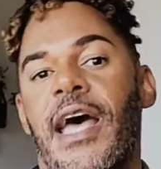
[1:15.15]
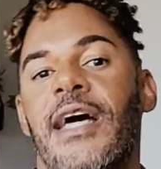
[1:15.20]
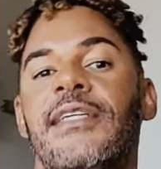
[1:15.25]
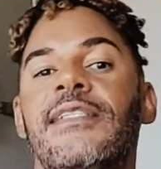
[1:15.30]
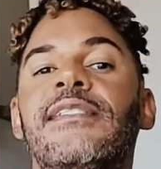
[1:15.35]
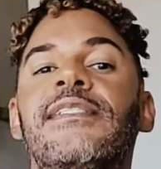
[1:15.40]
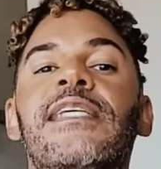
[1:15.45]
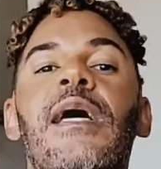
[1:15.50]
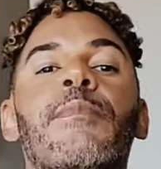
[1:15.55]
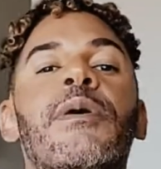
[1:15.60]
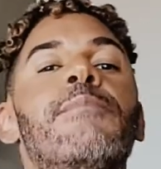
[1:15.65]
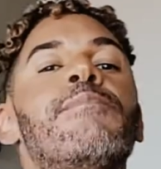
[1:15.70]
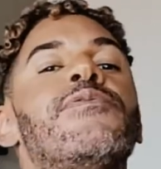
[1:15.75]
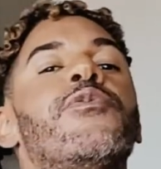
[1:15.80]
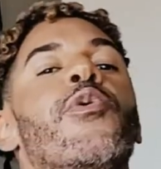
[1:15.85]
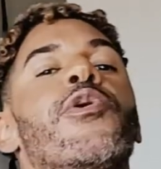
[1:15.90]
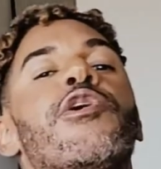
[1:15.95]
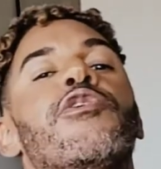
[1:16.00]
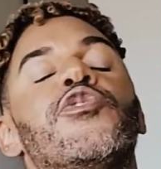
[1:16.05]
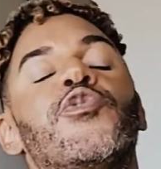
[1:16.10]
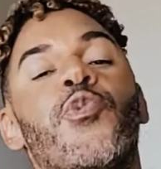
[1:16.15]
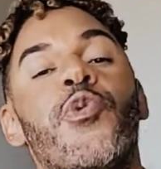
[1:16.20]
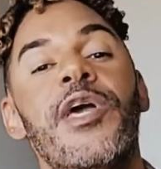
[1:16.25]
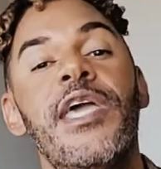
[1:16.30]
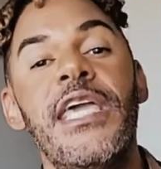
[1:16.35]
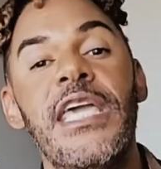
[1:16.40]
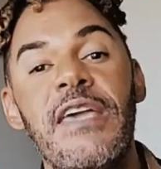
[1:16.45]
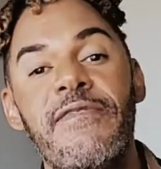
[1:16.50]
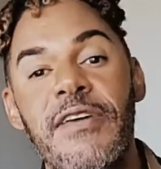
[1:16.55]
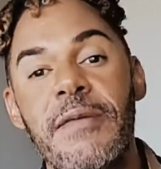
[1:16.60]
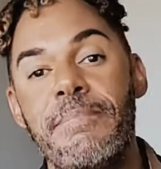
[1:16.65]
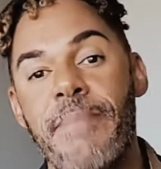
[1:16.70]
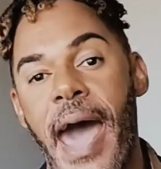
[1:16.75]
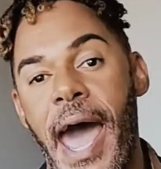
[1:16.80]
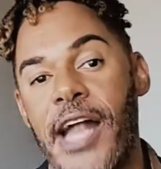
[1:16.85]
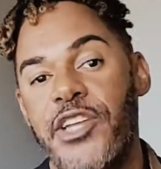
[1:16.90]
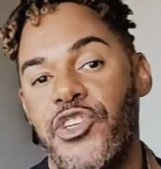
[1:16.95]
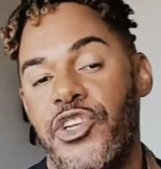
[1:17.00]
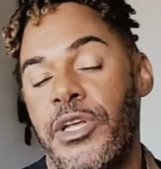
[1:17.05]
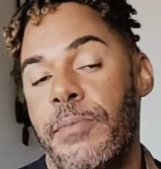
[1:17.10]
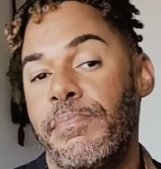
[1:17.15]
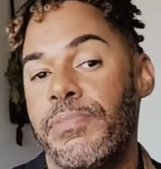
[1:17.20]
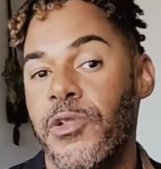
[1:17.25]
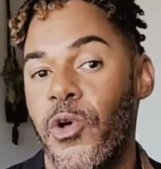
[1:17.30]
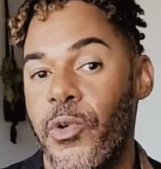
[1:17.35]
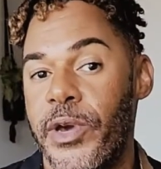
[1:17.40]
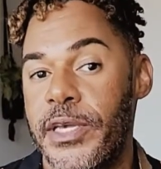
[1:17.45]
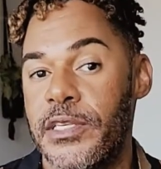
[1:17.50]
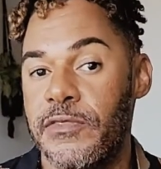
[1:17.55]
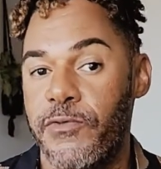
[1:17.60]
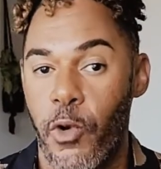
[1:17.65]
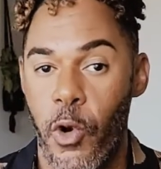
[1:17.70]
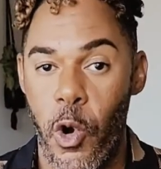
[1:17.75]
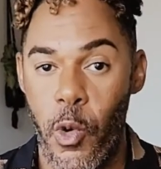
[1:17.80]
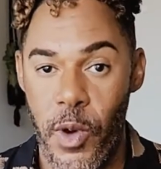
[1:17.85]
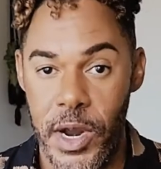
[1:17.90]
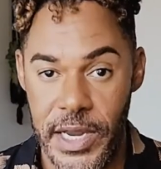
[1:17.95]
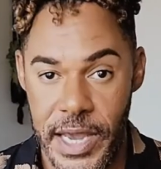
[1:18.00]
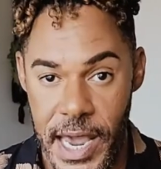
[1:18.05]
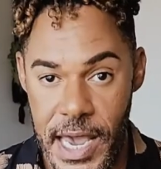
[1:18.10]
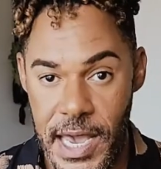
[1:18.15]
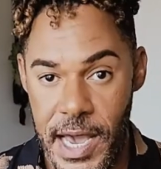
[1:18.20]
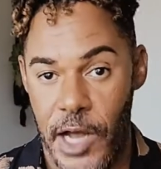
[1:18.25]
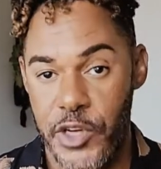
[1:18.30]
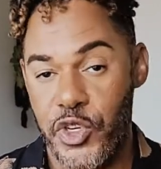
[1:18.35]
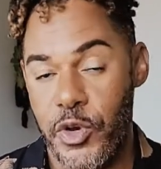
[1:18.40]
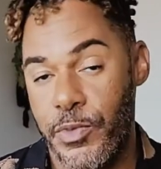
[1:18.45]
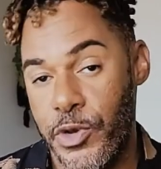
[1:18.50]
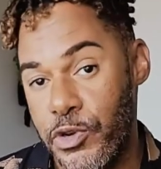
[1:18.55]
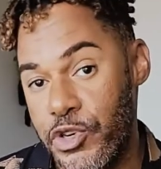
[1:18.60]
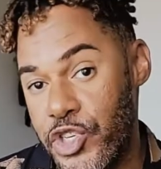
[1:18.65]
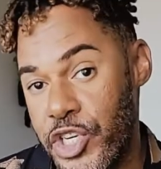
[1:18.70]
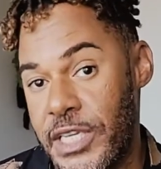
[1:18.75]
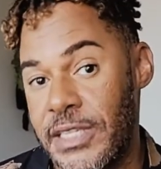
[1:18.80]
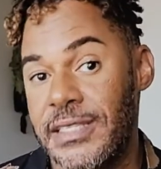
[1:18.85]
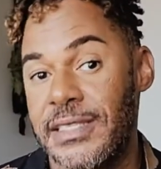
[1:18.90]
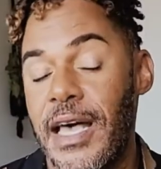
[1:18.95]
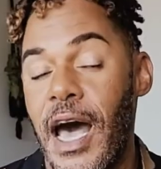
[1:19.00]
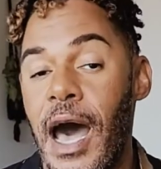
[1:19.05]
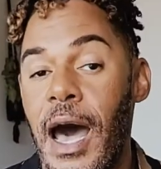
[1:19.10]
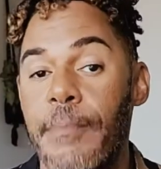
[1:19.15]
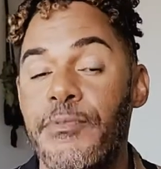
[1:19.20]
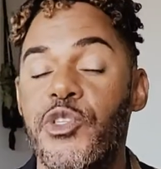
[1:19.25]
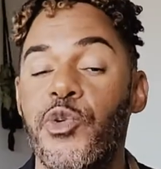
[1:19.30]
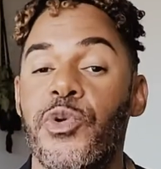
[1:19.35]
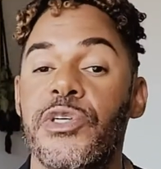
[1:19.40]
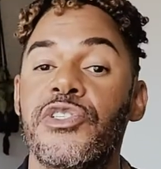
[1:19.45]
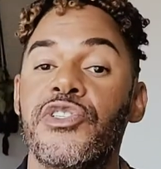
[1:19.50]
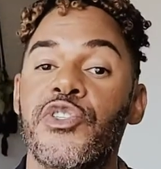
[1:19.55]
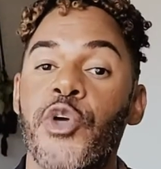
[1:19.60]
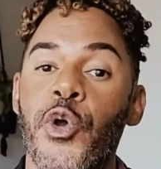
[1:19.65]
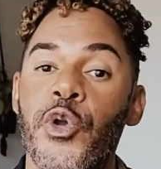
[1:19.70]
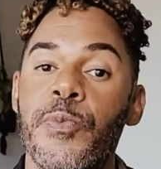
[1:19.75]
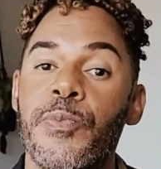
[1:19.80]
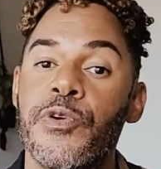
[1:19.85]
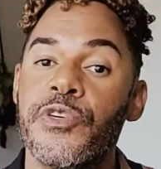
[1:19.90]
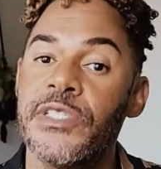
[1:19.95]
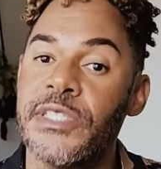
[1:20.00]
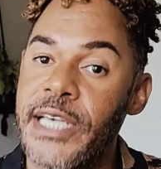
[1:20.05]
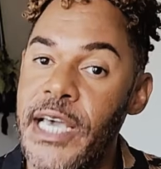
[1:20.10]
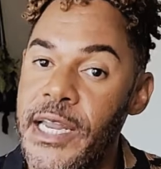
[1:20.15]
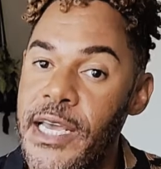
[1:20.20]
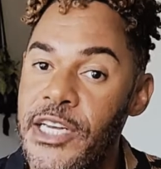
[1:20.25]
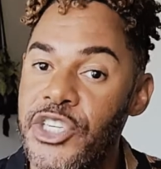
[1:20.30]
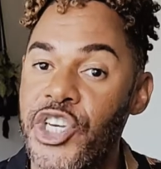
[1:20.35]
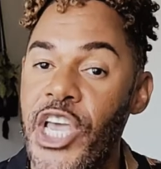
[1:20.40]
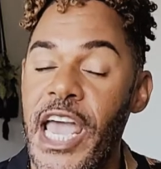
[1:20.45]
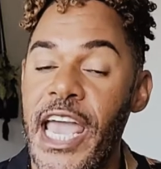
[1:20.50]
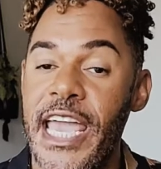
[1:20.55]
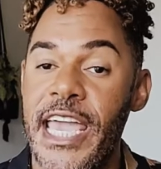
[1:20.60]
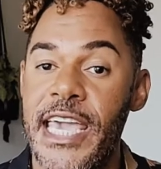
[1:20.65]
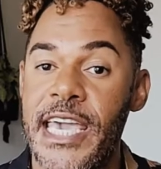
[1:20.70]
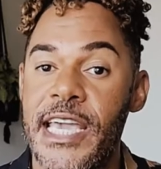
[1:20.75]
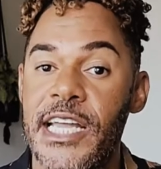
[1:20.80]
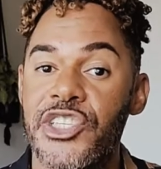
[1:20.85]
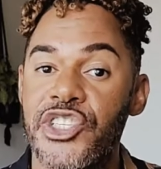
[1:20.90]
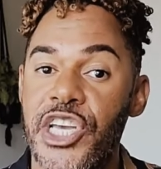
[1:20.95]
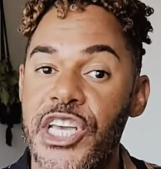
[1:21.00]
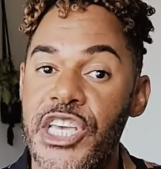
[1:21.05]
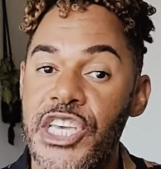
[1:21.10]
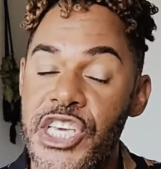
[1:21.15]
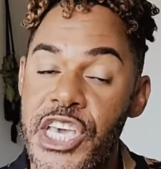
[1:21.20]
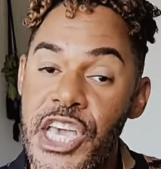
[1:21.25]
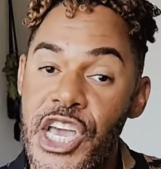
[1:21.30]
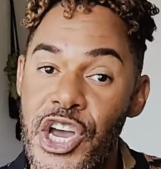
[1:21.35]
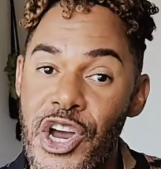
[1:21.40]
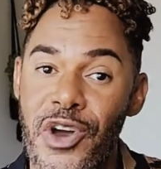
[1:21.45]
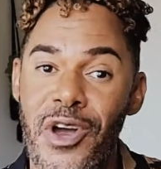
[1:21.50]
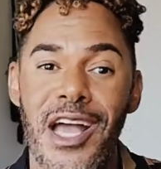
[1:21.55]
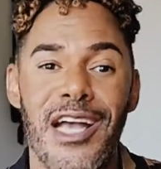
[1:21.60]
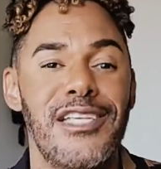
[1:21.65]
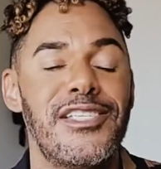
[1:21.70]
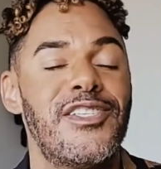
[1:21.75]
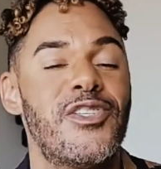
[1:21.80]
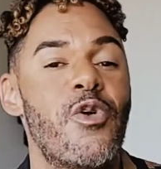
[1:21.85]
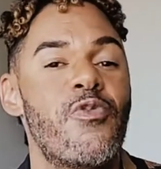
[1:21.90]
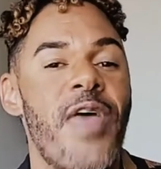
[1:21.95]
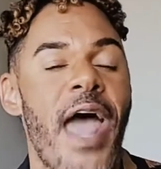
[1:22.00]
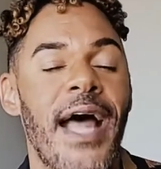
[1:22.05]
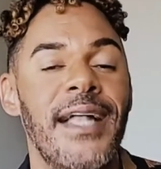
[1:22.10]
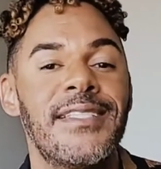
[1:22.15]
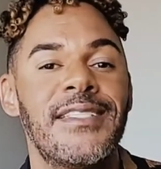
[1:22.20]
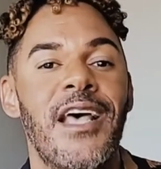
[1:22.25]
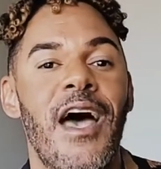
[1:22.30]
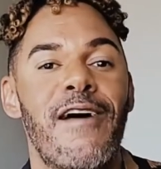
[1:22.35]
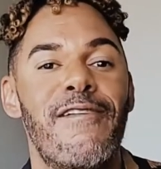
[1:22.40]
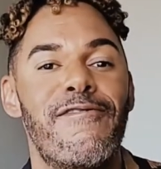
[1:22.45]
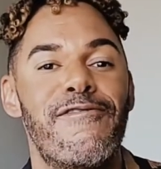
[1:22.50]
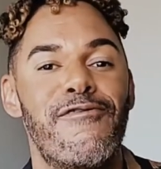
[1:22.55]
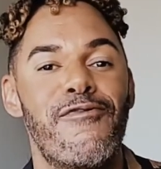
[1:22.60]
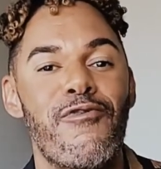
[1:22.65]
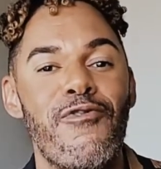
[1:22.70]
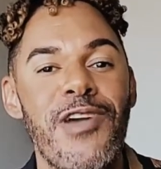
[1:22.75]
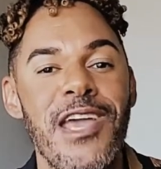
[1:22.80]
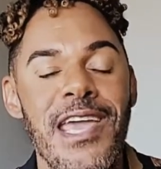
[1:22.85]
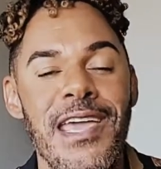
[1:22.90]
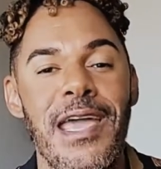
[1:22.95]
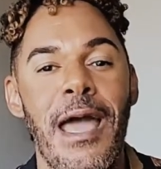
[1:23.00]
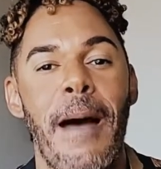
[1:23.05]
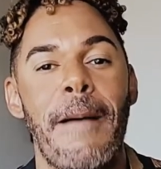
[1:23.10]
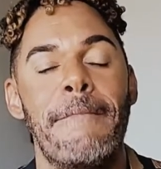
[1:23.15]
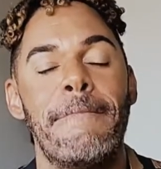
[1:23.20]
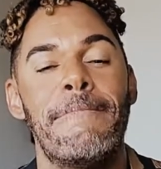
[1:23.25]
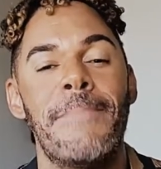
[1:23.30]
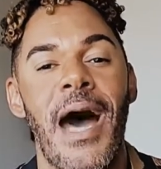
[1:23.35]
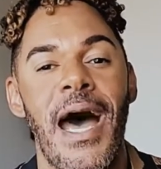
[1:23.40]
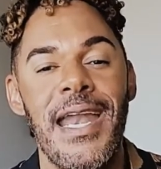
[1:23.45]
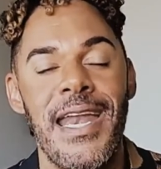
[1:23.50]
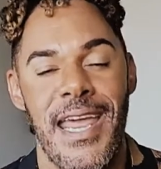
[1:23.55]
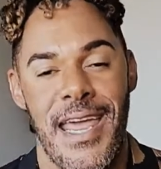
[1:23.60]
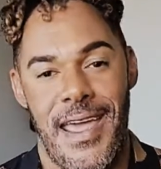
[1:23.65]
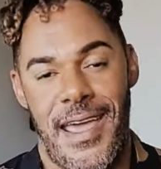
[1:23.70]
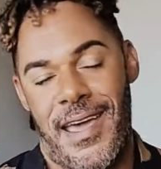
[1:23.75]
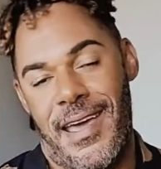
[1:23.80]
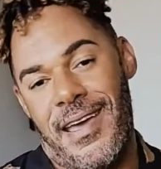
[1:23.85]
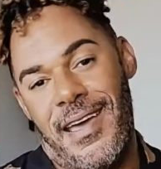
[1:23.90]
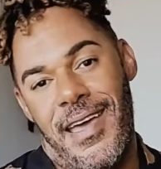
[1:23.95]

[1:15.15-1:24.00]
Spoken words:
Some employers will even match an employee's 401k contributions up to a certain percentage each year, so that's free money.